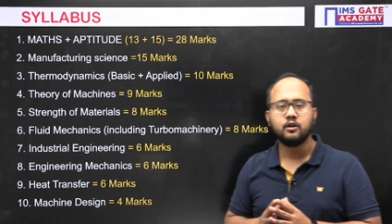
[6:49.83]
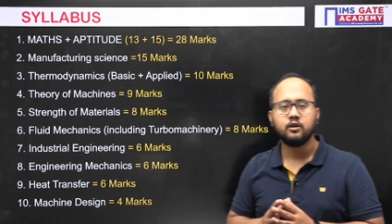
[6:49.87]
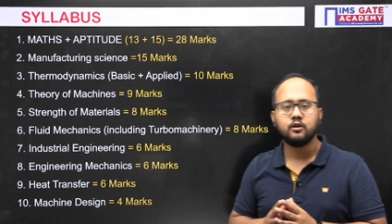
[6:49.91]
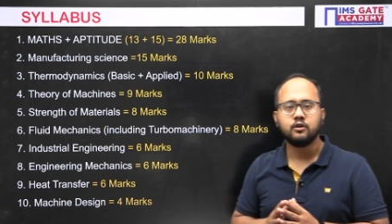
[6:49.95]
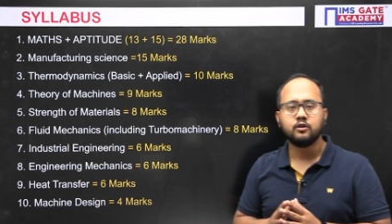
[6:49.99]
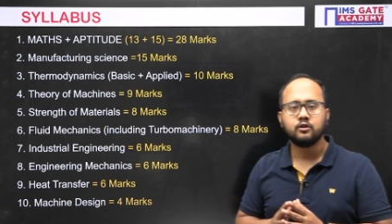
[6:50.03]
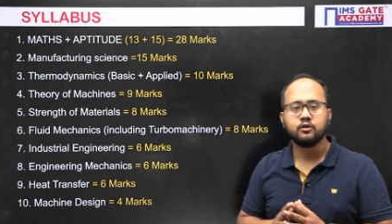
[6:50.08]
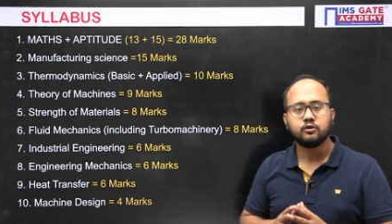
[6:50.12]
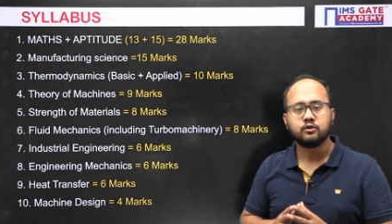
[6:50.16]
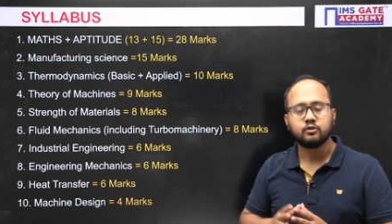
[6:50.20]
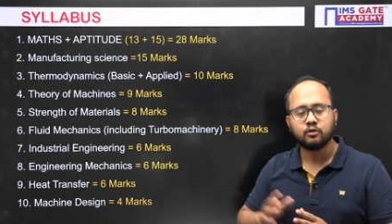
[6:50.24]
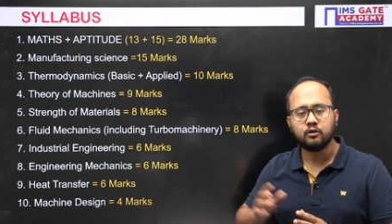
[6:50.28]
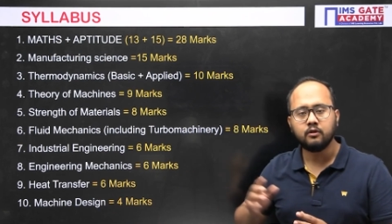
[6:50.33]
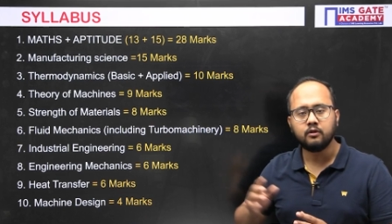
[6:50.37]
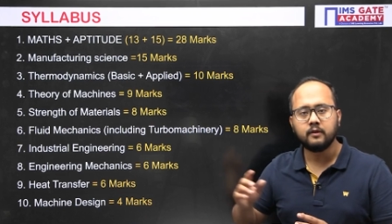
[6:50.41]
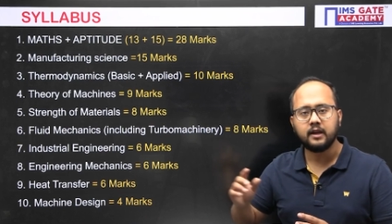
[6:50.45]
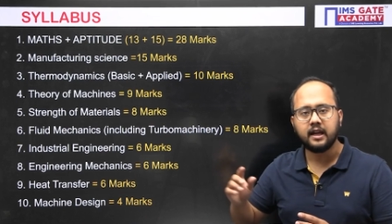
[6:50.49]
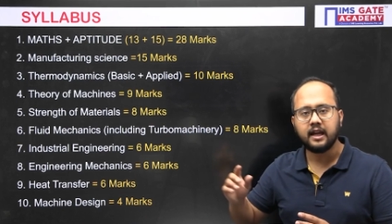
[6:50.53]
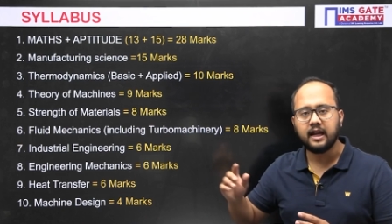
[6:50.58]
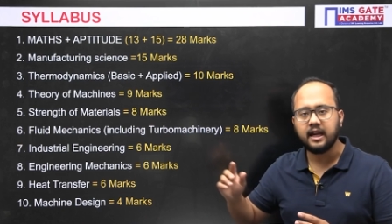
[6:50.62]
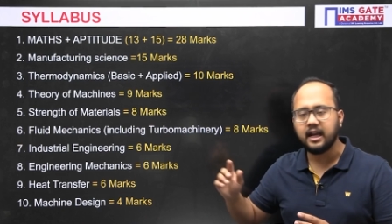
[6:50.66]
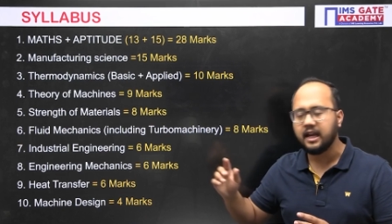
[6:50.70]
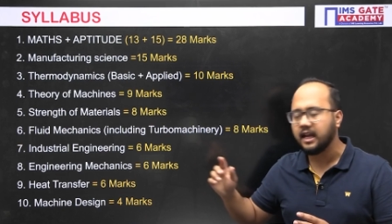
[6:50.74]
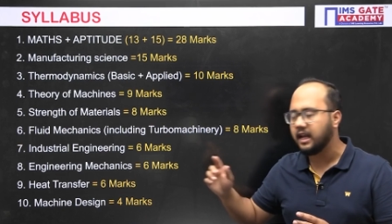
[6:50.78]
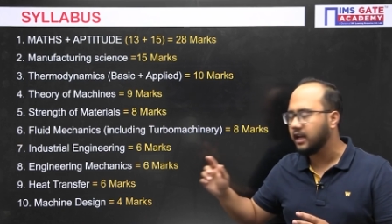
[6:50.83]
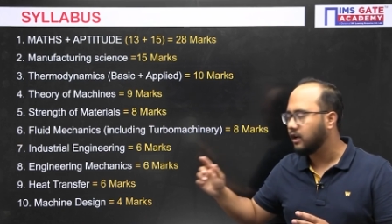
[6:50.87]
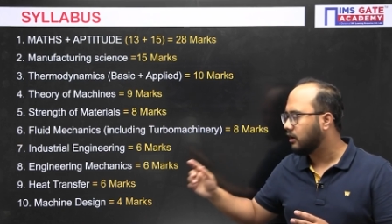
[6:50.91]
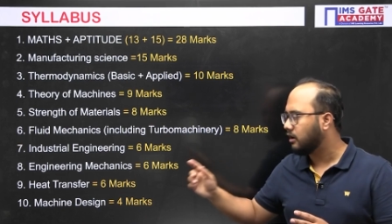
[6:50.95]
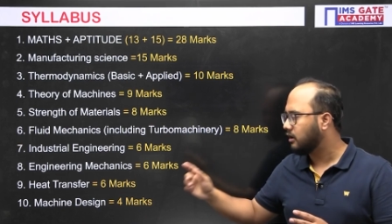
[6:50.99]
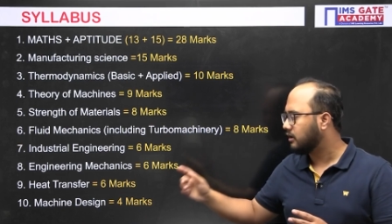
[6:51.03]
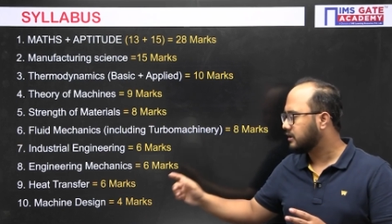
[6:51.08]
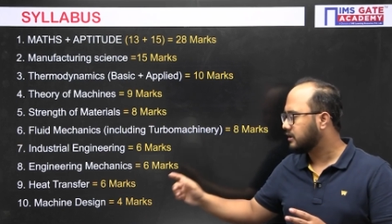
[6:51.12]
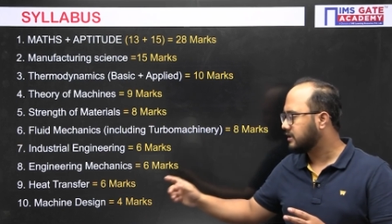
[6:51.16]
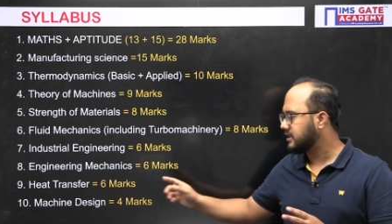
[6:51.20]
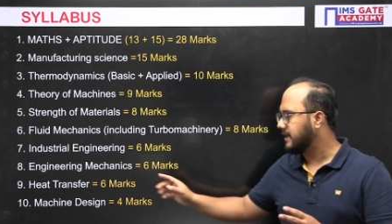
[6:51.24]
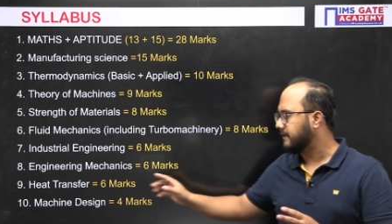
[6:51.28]
So, in our,
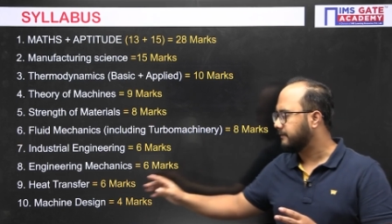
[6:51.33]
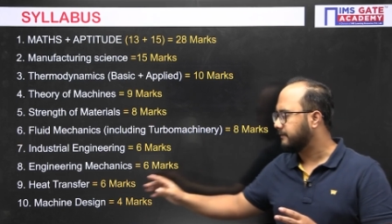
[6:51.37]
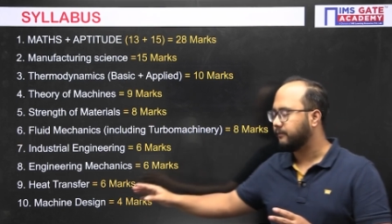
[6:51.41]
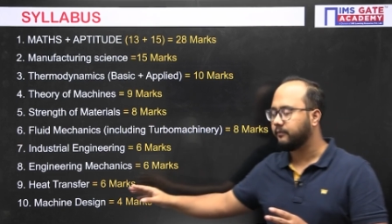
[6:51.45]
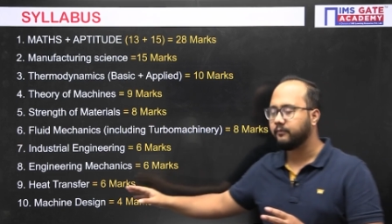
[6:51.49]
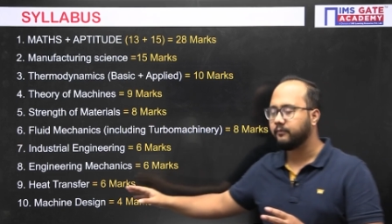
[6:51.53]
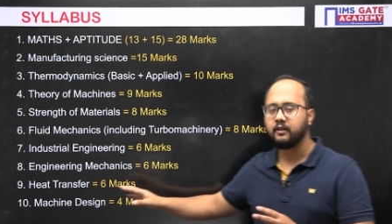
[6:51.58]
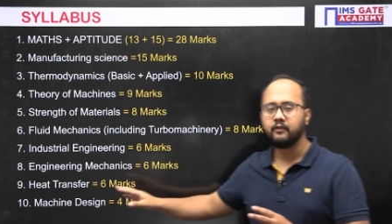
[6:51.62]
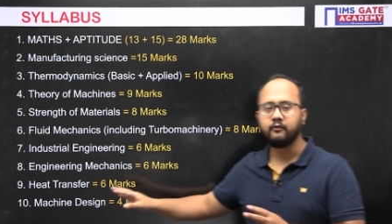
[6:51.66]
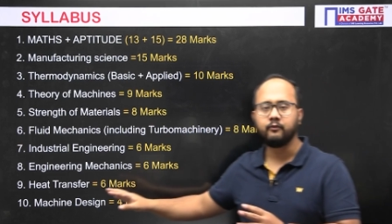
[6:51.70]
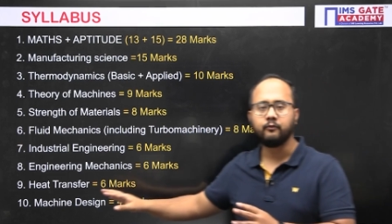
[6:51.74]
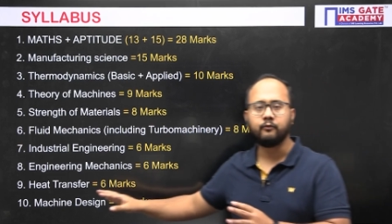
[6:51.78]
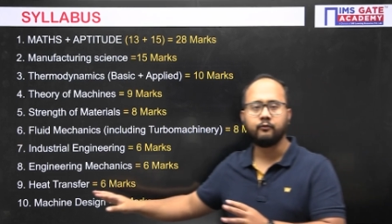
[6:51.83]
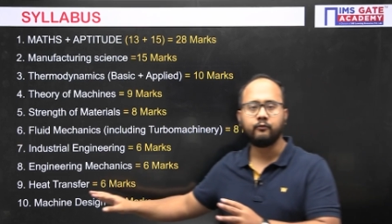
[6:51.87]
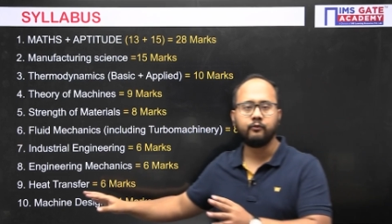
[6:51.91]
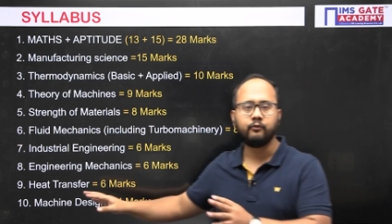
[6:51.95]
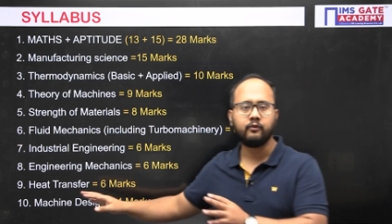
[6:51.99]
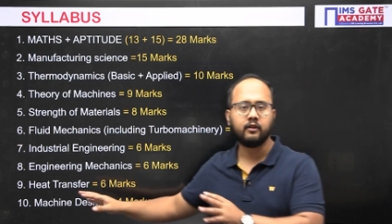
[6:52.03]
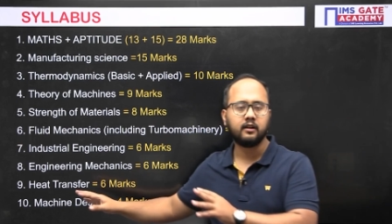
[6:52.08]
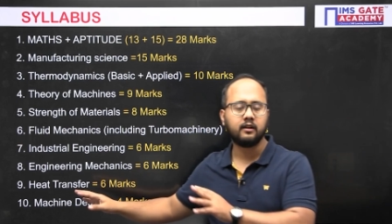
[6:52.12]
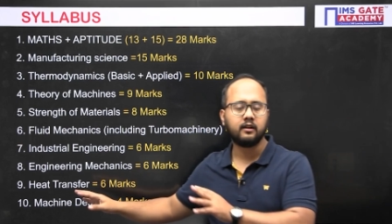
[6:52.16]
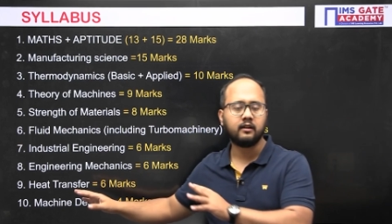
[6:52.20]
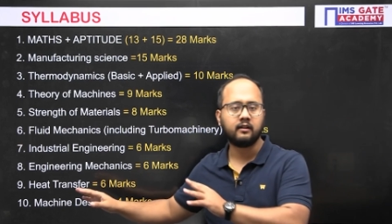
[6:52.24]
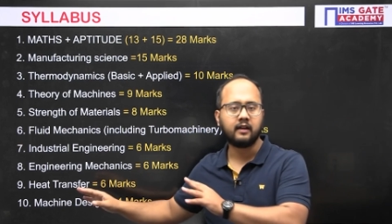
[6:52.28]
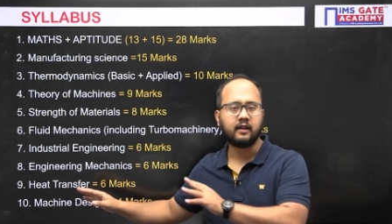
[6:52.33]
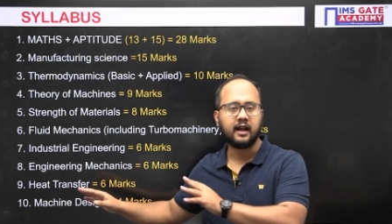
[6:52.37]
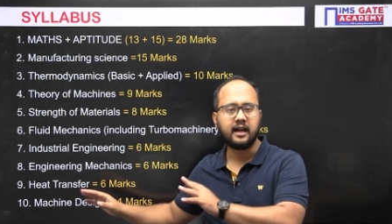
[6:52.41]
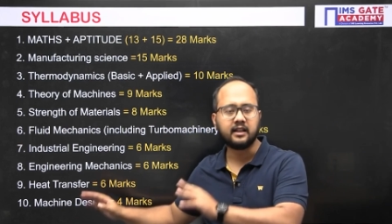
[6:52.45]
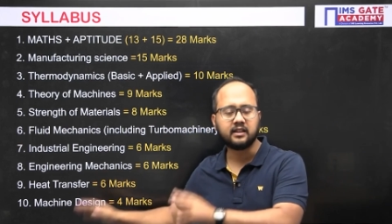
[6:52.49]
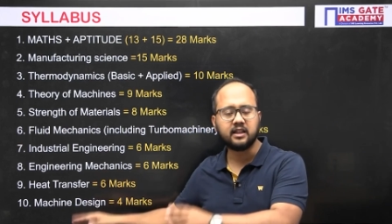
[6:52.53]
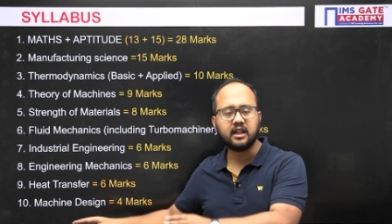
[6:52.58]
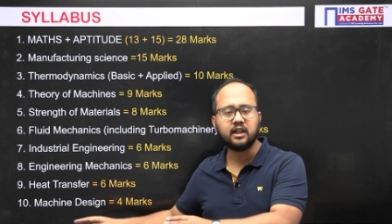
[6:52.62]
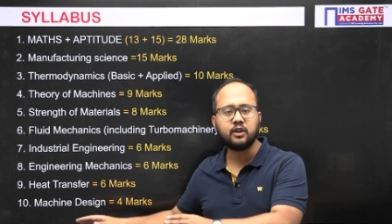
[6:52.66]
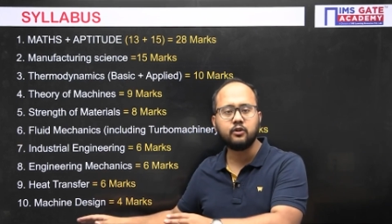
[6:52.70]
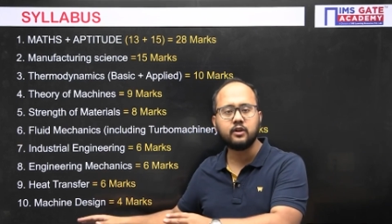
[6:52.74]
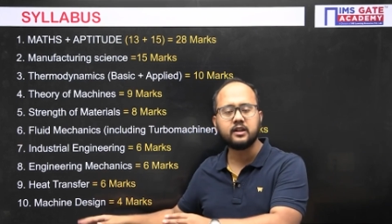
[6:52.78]
see,
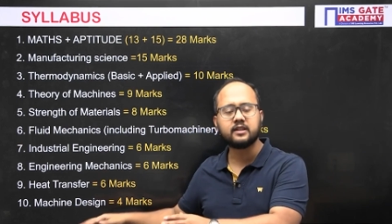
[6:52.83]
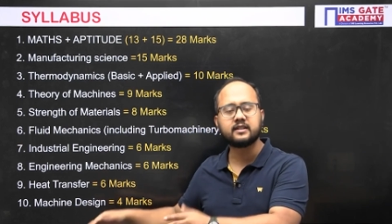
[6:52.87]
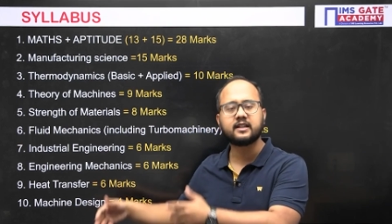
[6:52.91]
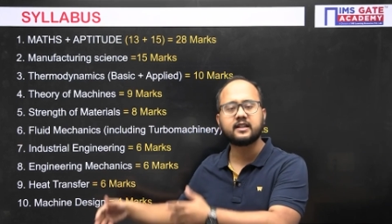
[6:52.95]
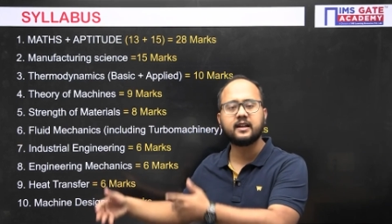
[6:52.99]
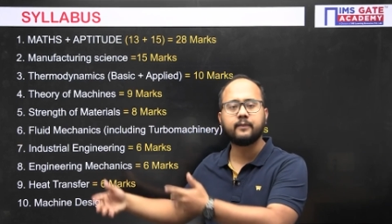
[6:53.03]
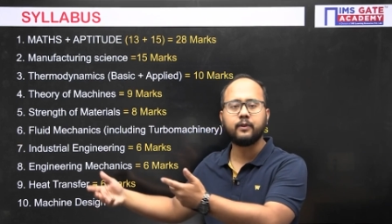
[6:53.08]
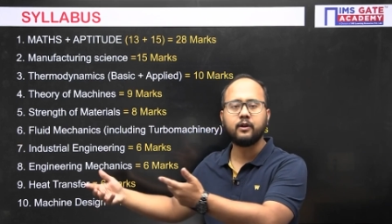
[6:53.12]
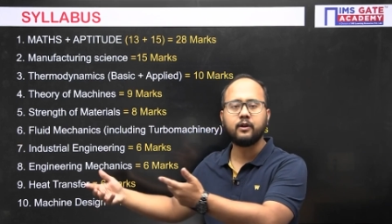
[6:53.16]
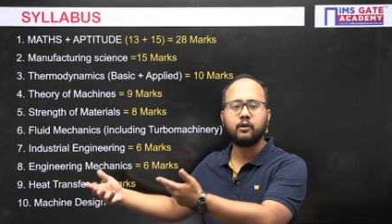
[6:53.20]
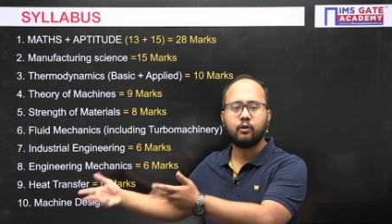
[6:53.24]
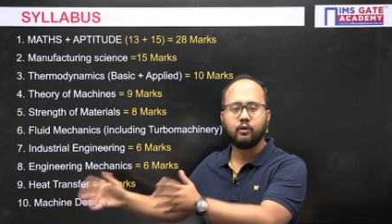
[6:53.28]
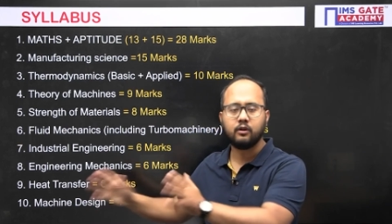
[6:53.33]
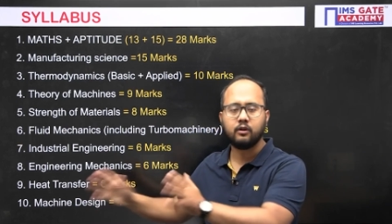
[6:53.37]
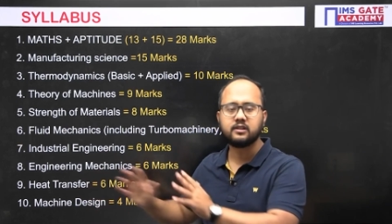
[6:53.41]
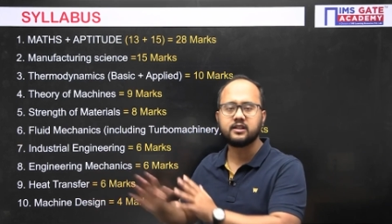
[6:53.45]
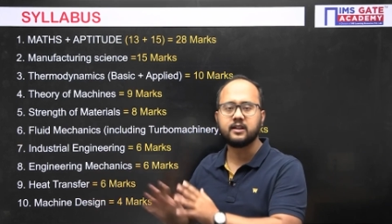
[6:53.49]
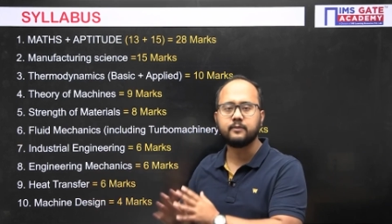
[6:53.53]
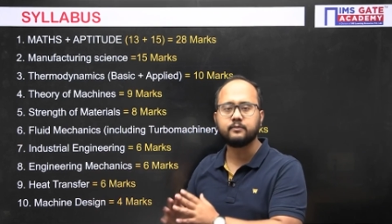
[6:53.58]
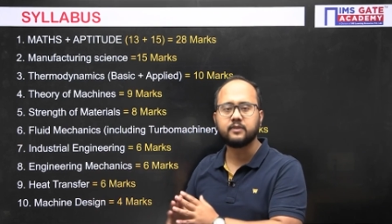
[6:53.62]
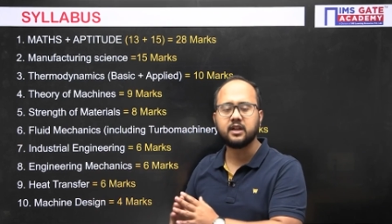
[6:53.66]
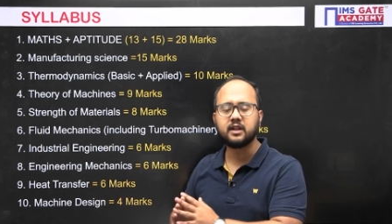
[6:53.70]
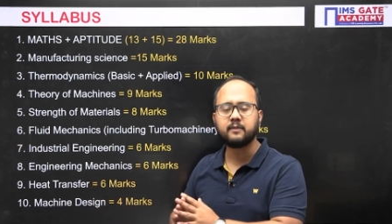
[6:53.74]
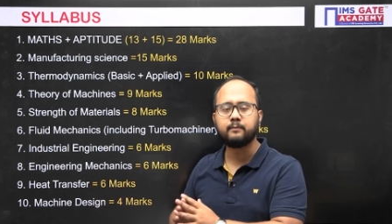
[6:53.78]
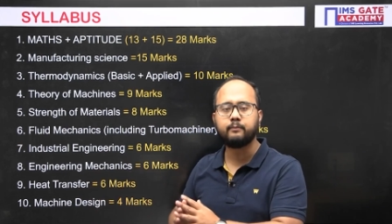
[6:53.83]
rather you are skipping whole subject,